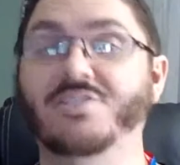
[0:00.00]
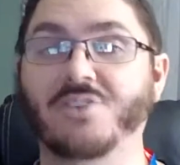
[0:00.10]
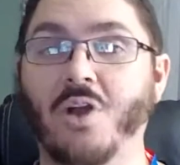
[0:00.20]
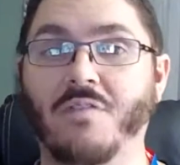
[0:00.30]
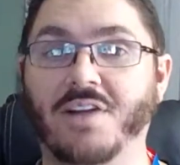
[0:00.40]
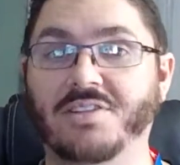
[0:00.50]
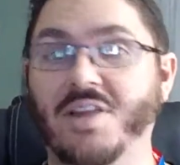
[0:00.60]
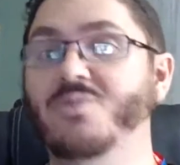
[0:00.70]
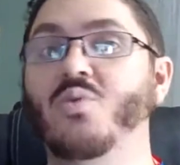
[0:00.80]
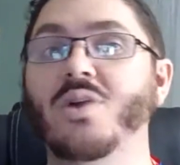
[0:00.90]
Star Fox. That
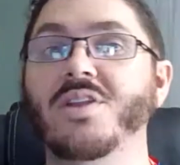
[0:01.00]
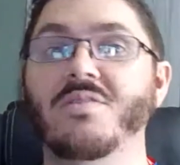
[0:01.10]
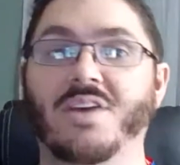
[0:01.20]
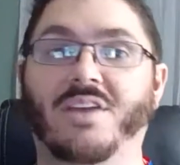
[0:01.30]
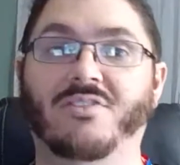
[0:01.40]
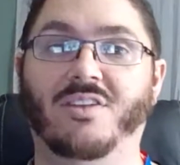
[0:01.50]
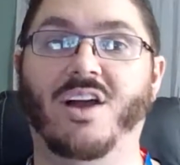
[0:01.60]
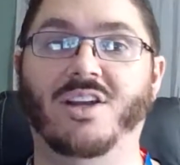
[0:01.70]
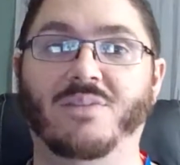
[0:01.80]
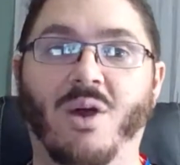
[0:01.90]
was one of the things they
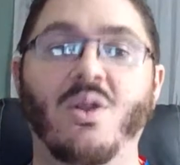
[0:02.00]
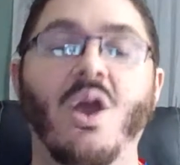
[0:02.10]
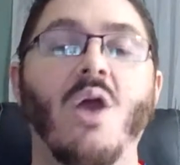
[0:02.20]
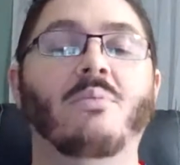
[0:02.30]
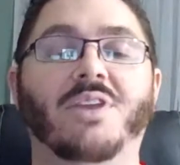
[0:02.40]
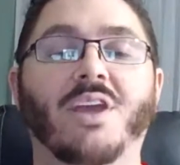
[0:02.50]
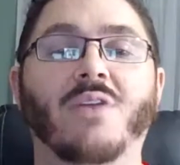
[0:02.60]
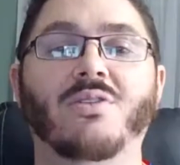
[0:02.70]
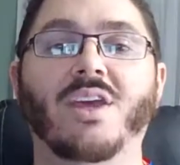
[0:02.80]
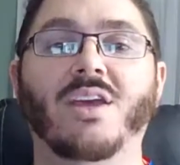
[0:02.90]
talked about. But the other
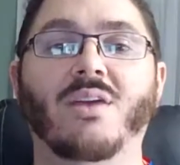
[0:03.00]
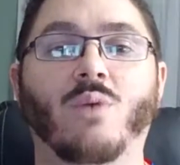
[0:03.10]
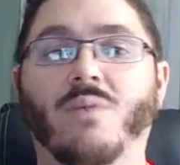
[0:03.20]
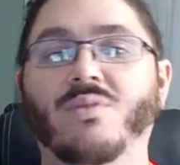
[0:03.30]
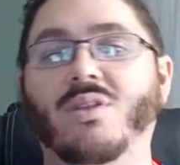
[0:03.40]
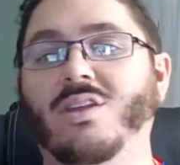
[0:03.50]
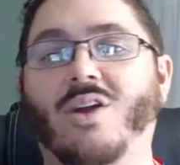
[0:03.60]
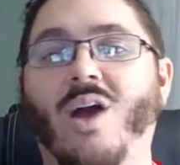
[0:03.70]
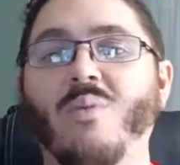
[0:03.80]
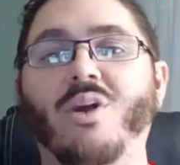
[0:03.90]
thing, well, you know,
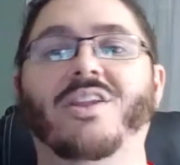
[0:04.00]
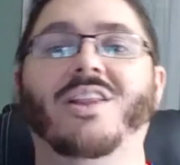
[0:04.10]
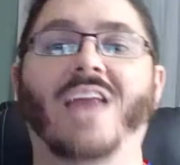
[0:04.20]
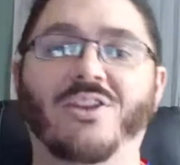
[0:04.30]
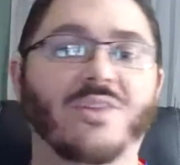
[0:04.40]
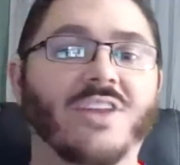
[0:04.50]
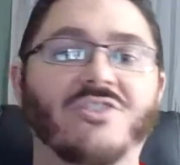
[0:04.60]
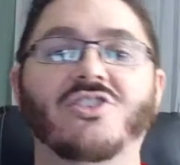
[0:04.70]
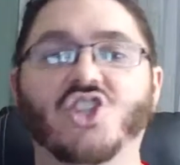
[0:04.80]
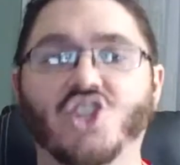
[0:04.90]
I'm wearing the lanyard. Let's
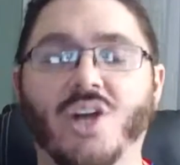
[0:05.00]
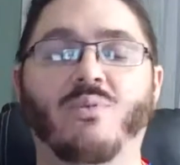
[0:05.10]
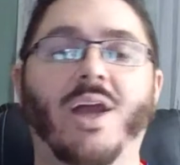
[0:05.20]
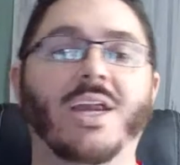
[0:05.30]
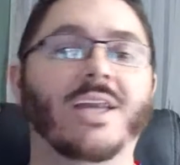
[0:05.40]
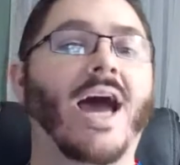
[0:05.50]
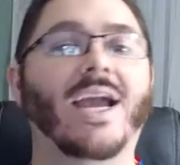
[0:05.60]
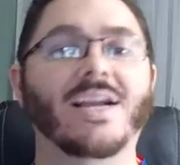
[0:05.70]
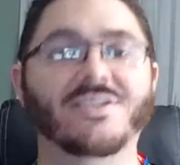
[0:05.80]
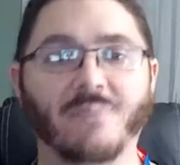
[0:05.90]
just jump right in. I
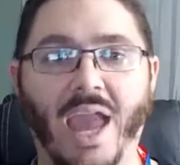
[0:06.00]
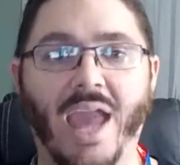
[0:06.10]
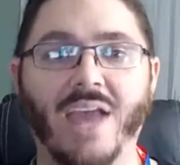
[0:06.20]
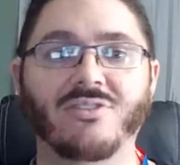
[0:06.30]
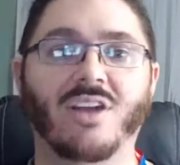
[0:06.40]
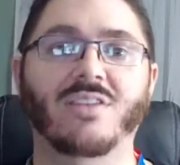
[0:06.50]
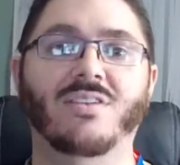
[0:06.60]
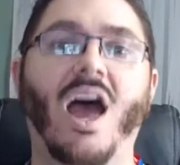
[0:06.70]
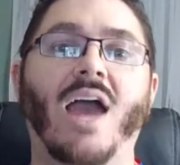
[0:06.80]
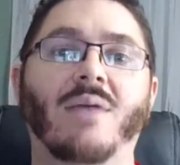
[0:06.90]
got some hands-on
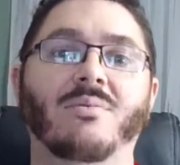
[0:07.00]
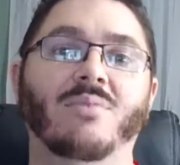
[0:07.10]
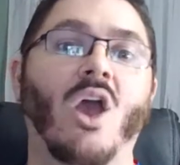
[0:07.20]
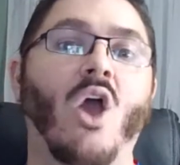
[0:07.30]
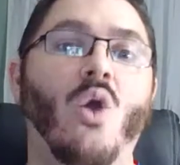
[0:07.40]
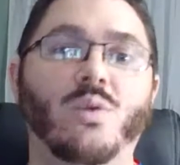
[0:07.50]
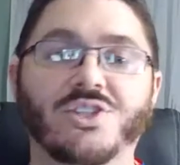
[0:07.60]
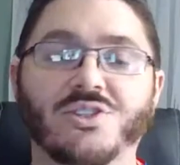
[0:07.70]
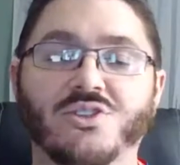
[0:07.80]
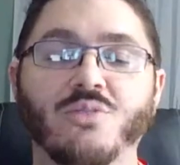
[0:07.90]
time with
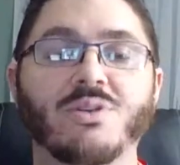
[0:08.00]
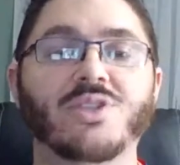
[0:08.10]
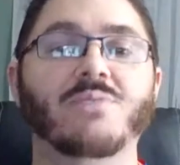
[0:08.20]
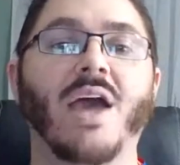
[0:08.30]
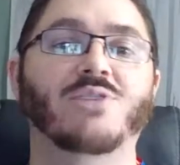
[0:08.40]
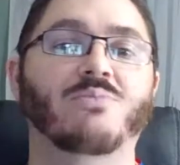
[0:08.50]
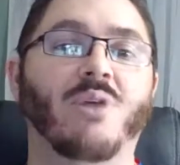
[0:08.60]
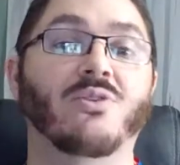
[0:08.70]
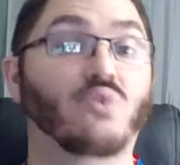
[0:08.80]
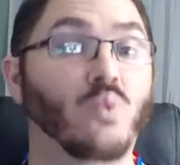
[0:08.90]
Super Smash
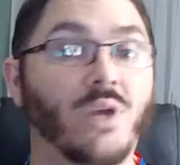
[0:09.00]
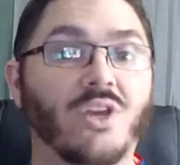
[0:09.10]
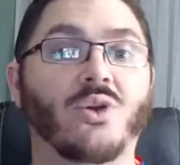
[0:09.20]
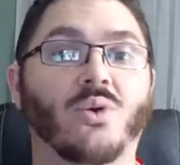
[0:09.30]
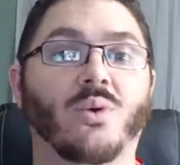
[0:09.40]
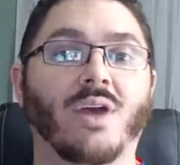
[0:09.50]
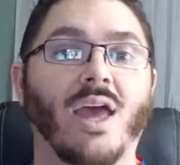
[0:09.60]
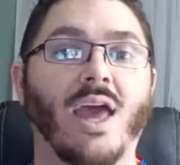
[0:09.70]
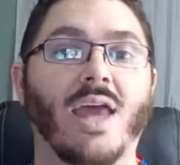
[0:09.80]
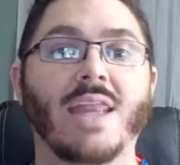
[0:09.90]
Bros. Wii U.
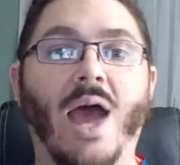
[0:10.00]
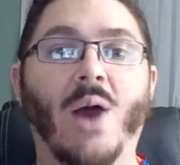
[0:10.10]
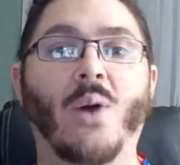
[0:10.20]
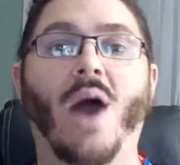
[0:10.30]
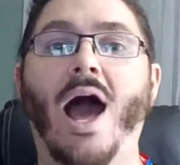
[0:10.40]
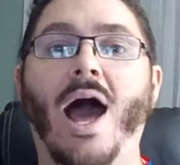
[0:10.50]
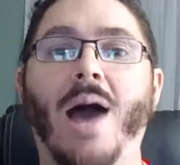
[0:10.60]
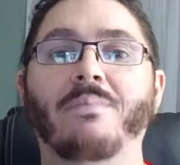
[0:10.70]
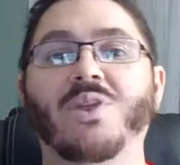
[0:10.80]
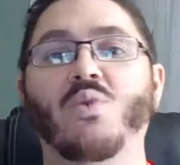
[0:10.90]
Now,
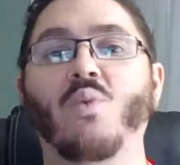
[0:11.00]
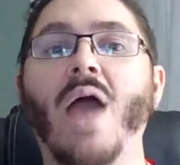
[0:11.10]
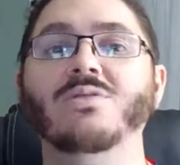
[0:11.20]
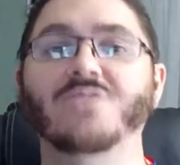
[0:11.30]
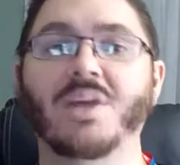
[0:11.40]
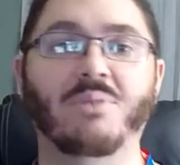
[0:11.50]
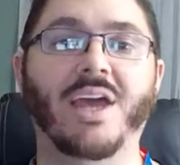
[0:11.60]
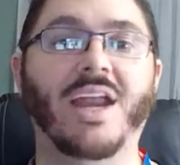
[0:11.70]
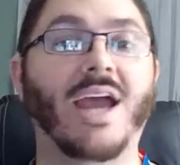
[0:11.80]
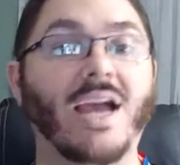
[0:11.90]
um, the rounds I played,
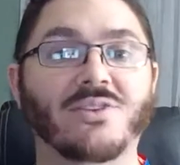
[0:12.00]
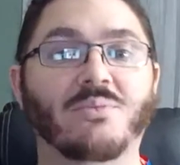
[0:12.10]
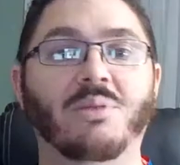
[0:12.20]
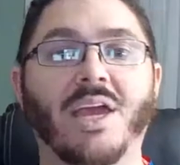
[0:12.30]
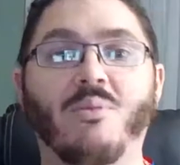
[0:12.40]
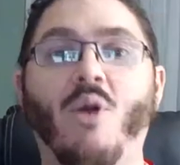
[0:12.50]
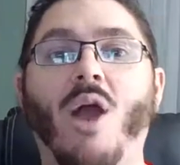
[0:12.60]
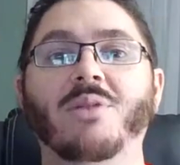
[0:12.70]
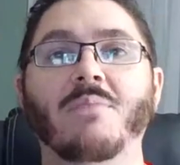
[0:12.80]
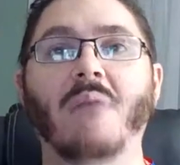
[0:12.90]
I got to play
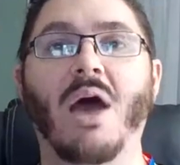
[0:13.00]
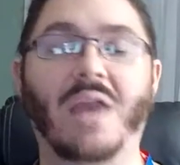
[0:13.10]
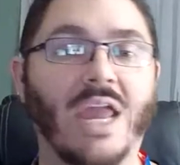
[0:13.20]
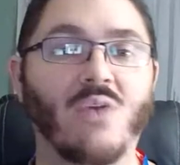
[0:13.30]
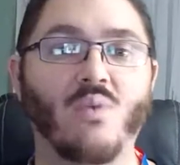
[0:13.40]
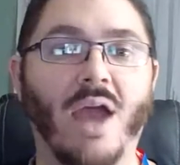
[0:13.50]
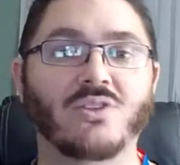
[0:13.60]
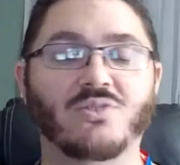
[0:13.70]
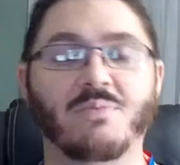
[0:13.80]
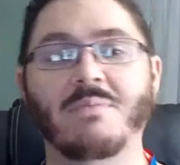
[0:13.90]
probably about eight
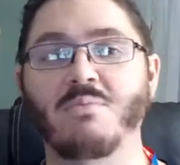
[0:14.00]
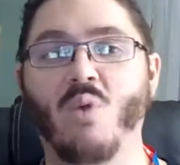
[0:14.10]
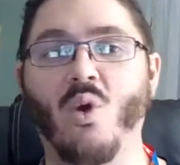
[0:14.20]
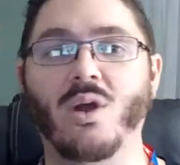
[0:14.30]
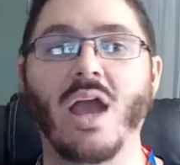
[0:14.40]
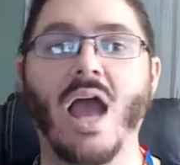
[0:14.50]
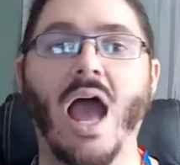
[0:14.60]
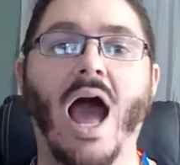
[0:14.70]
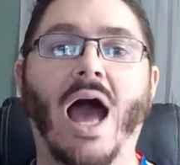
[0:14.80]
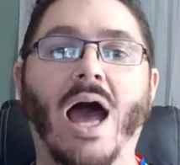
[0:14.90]
rounds, maybe more
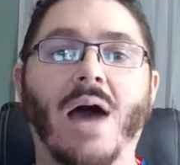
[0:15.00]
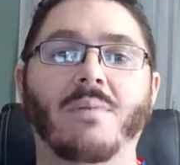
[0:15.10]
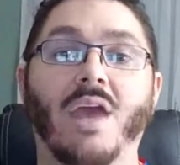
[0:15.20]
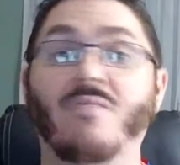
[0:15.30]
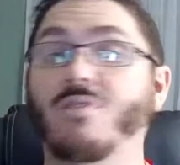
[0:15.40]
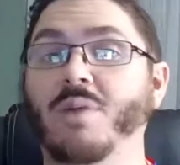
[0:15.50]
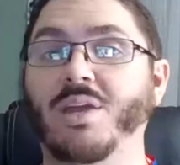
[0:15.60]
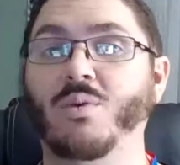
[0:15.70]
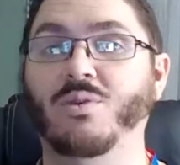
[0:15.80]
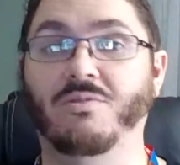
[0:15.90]
um, everybody
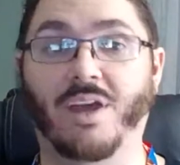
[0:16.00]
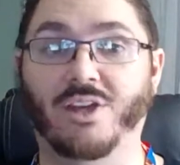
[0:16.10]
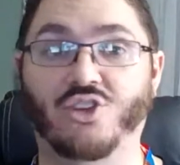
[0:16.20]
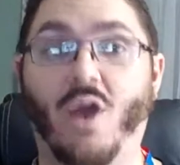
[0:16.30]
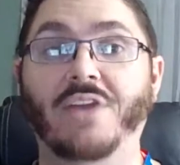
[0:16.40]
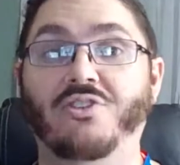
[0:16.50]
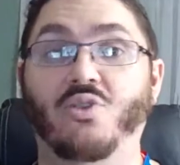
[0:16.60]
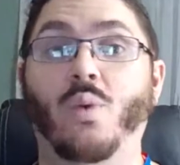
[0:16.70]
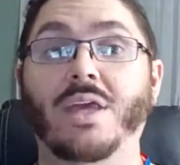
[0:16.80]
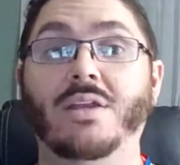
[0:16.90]
was uh, trying to
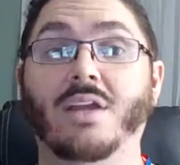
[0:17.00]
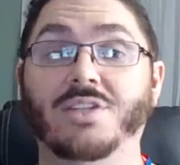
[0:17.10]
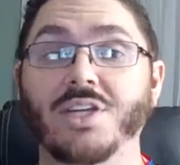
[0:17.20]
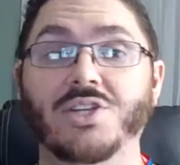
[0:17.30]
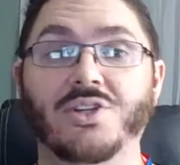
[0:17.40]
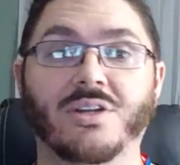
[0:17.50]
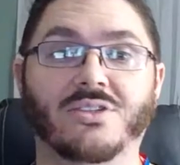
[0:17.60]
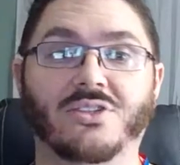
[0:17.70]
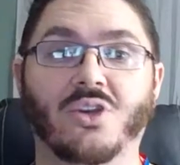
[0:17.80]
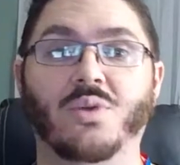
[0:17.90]
win a T-shirt.
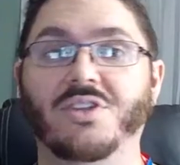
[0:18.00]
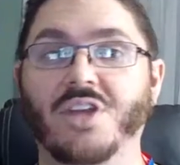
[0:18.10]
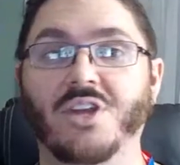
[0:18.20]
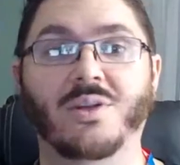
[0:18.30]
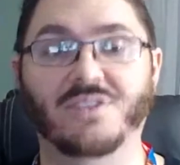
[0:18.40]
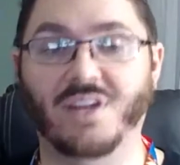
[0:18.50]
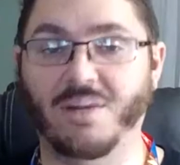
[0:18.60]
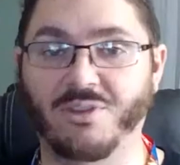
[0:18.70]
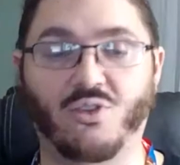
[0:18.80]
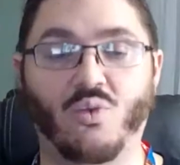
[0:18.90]
So Nintendo had set up
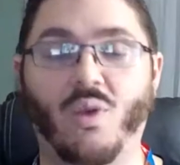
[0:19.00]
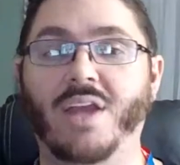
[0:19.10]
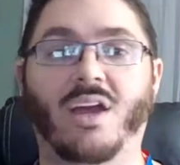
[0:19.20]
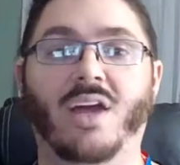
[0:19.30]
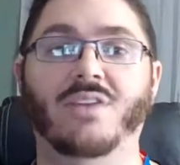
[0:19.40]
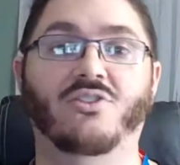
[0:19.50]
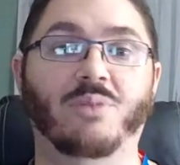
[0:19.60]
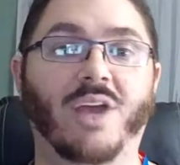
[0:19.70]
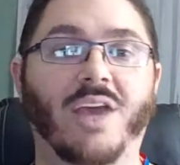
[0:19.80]
this great uh, display.